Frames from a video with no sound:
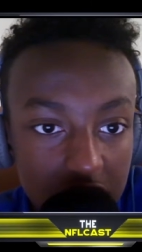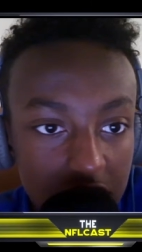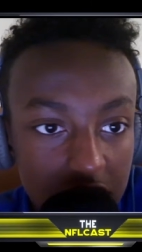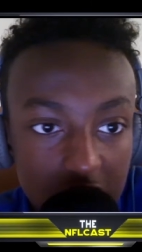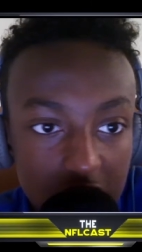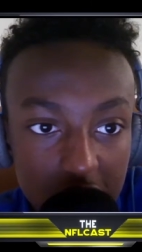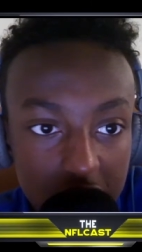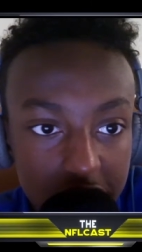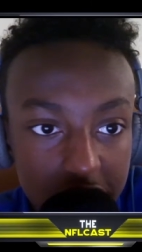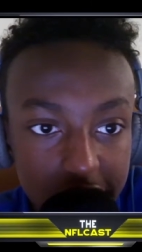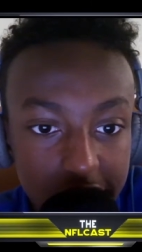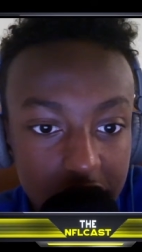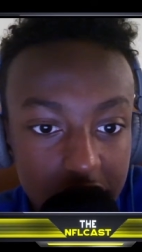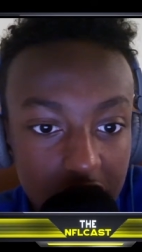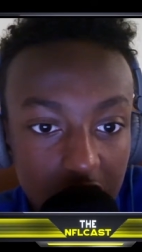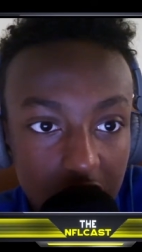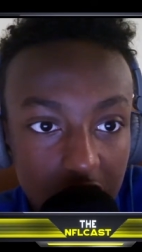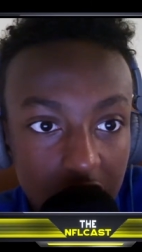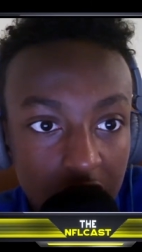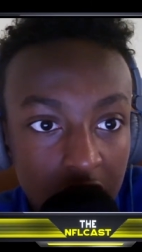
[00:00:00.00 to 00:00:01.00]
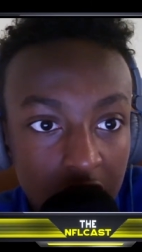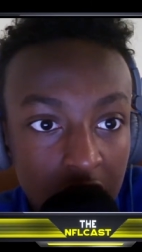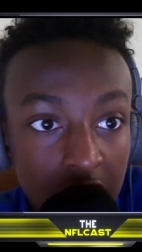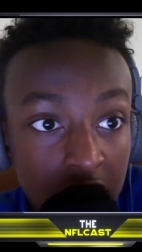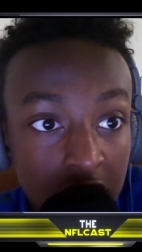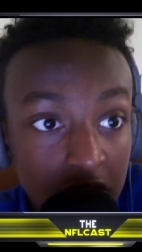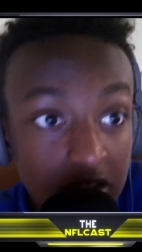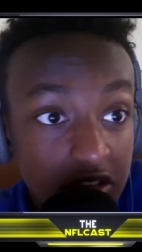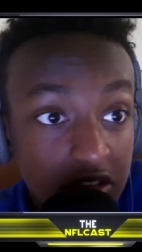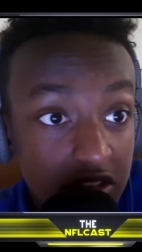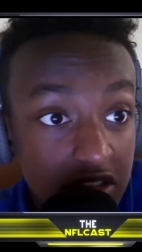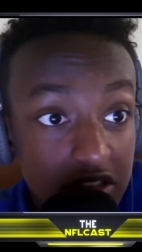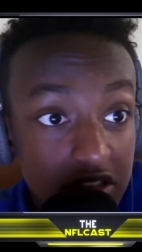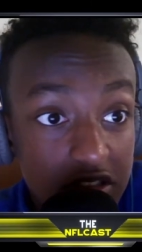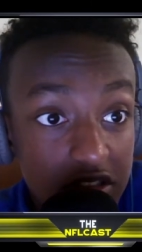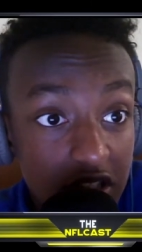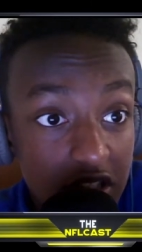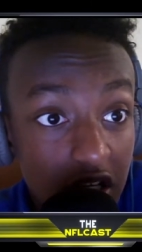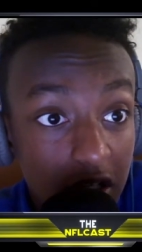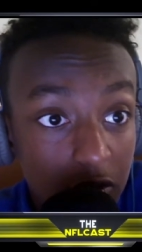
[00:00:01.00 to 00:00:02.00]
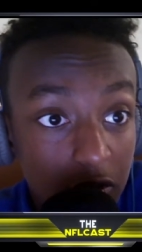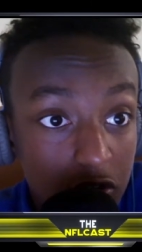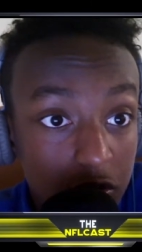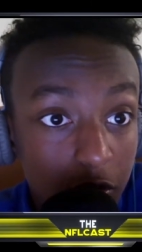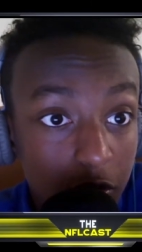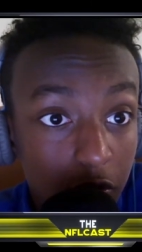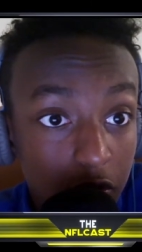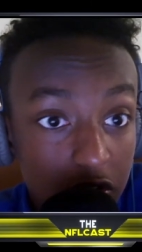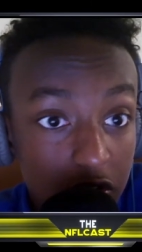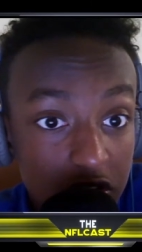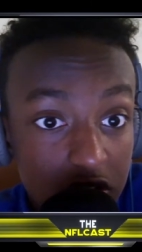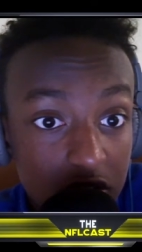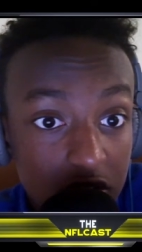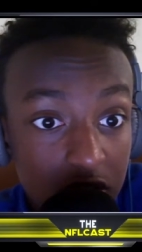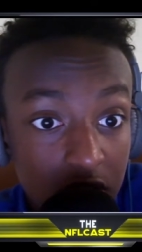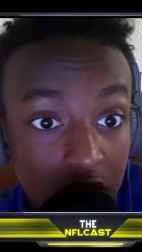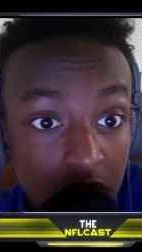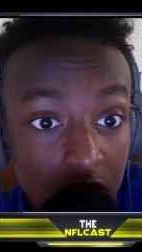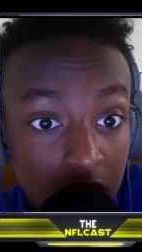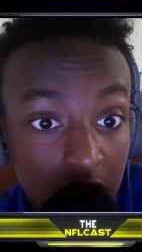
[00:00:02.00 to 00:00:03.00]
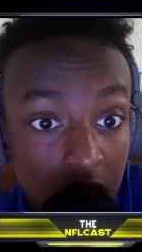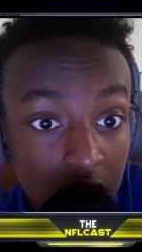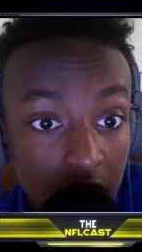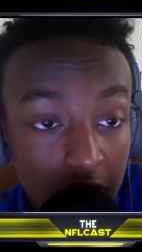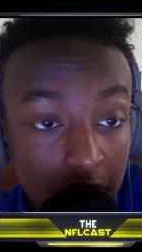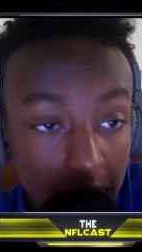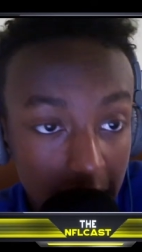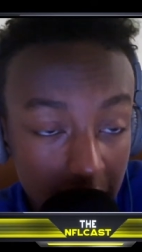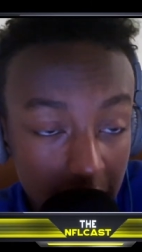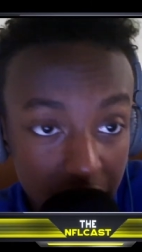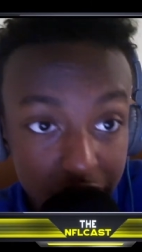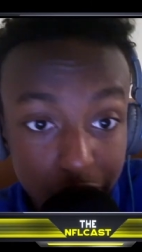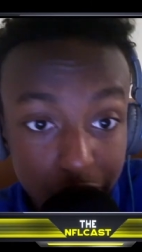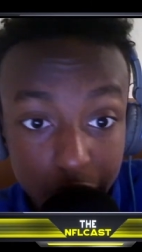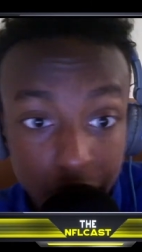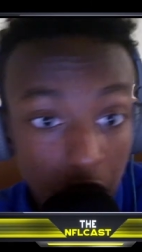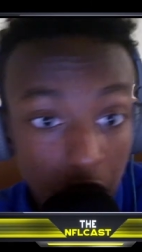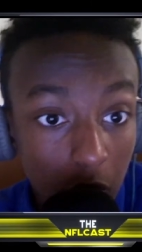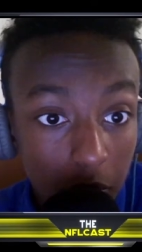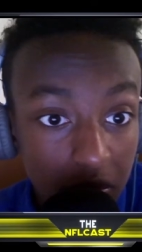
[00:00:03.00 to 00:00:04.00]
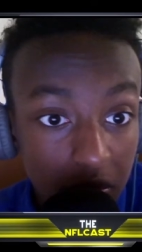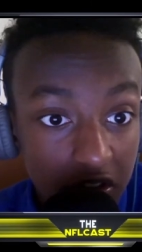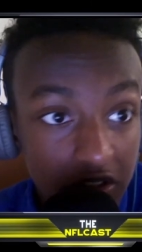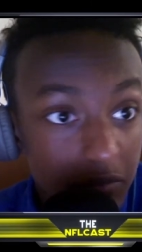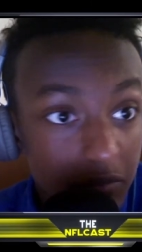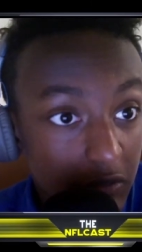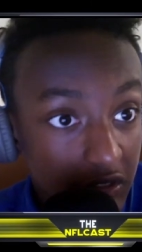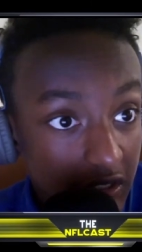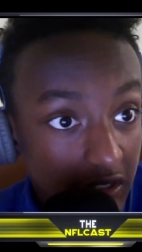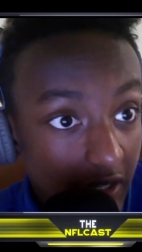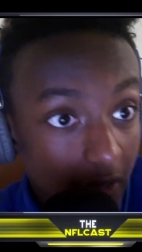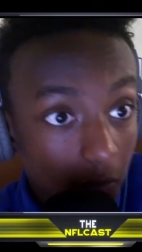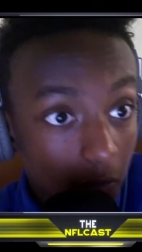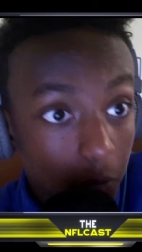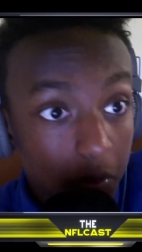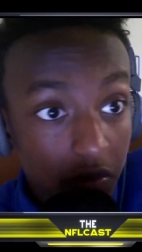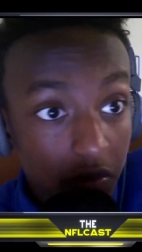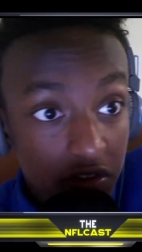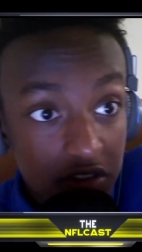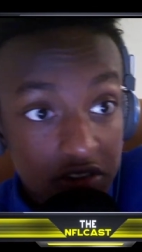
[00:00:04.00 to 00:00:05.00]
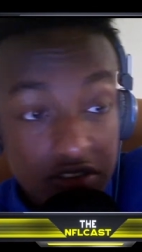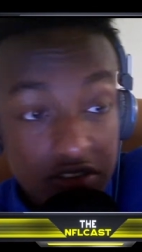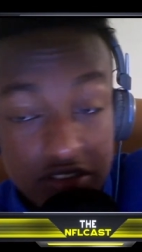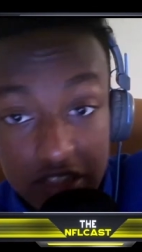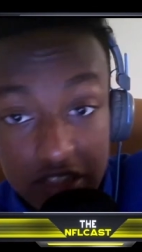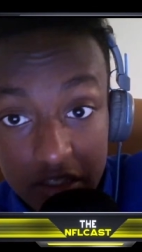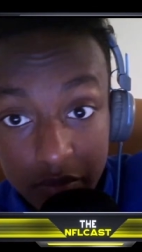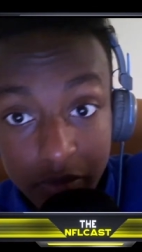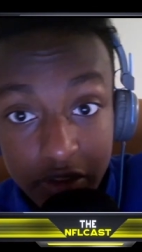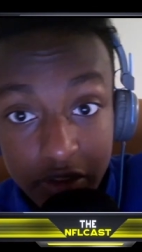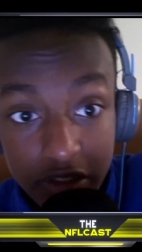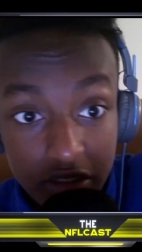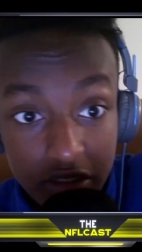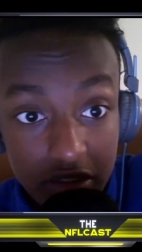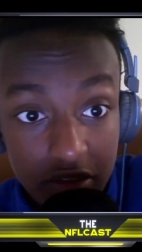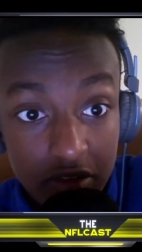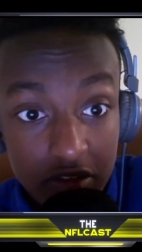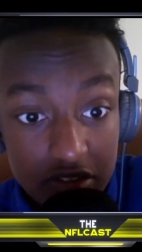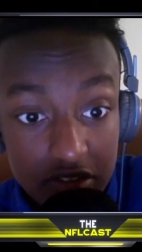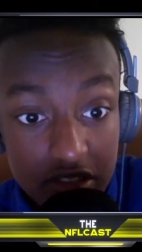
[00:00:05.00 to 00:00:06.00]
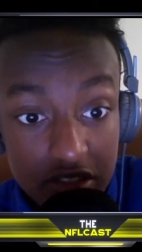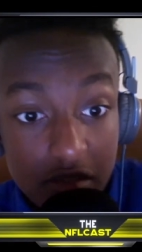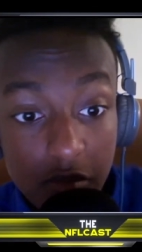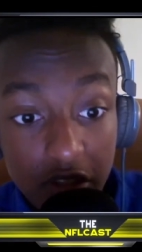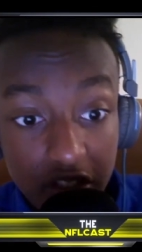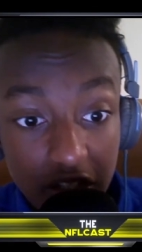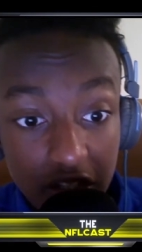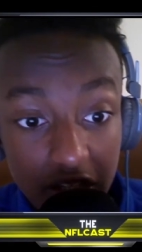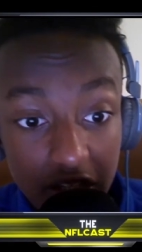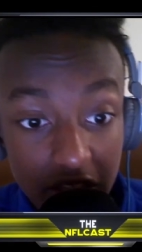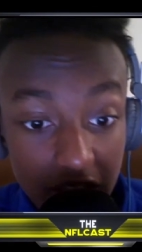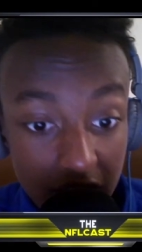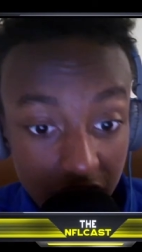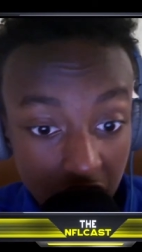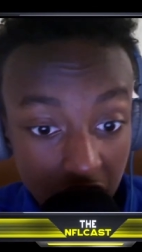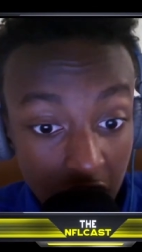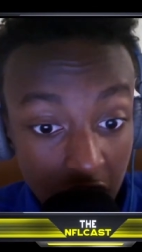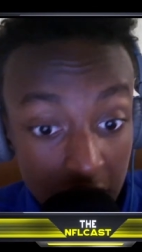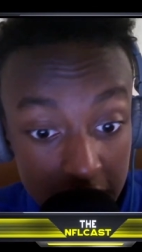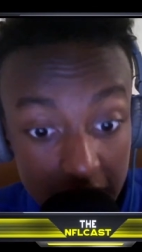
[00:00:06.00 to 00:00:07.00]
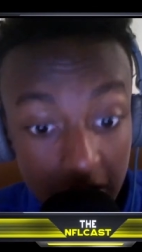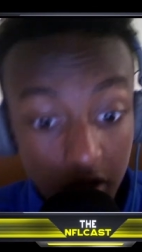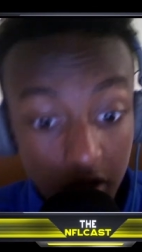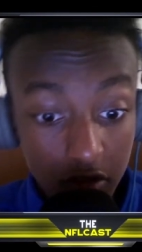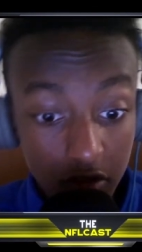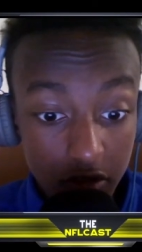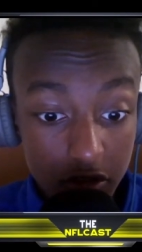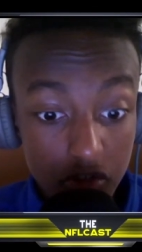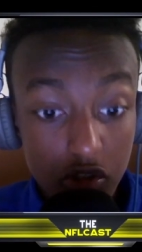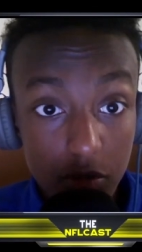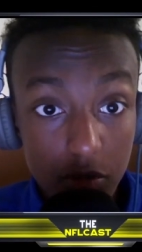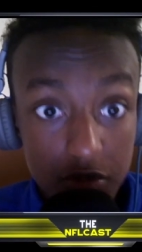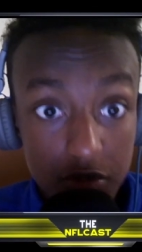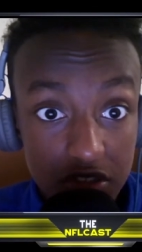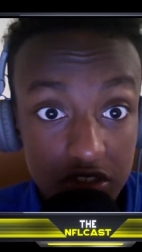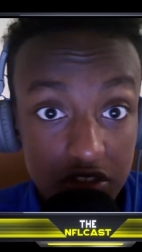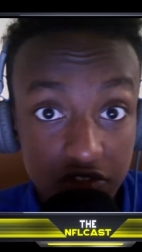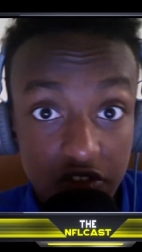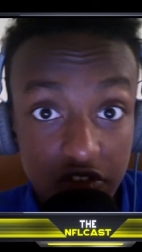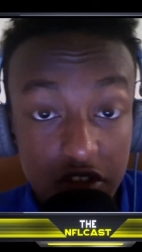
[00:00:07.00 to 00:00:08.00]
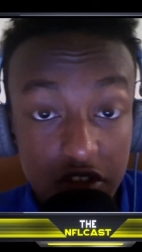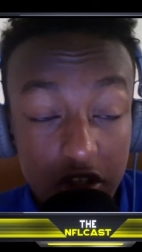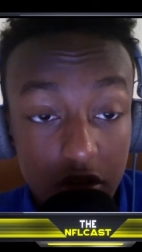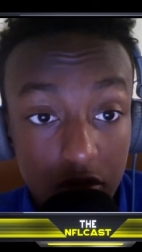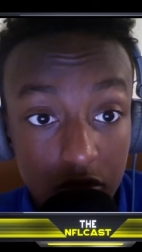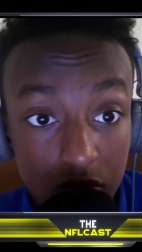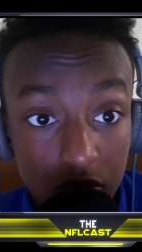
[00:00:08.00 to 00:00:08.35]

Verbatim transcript: there they are. This is Yahoo Sports. And if you don't believe me, then I will put this same link, the same link I have, down in the description of this video.